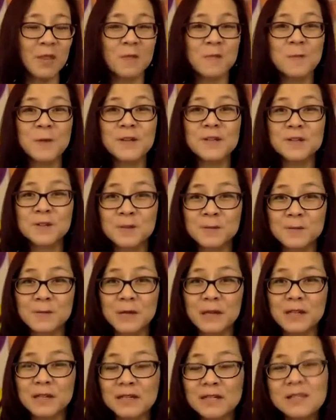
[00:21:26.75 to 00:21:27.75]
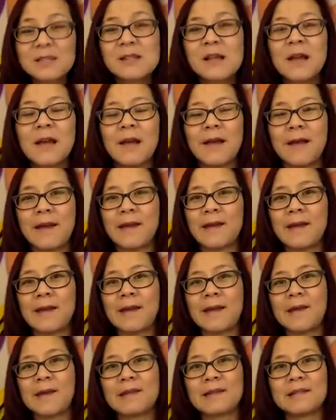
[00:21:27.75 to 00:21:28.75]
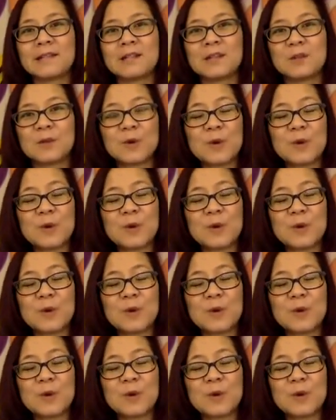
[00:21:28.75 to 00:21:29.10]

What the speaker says: raise your rates and